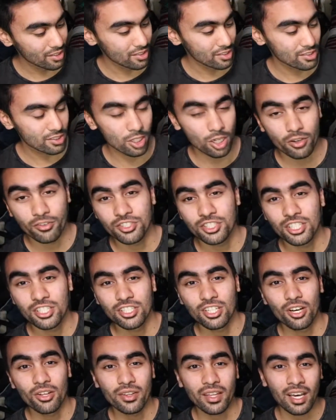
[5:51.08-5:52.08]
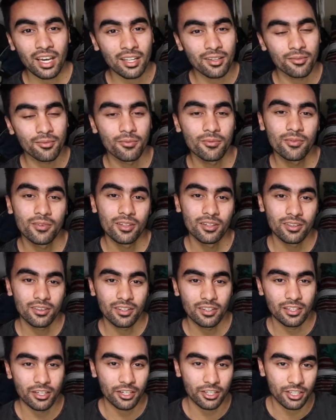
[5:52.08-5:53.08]
So if you didn't know that,
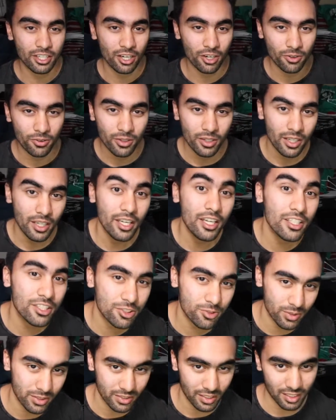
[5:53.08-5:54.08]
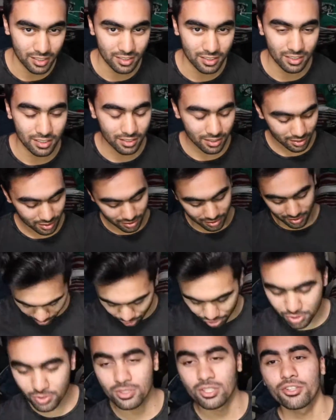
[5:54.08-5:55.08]
then there you go. History lesson. And
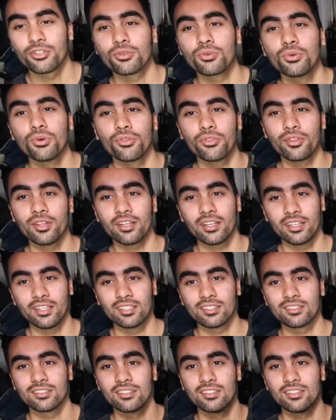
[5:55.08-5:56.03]
also another cool thing is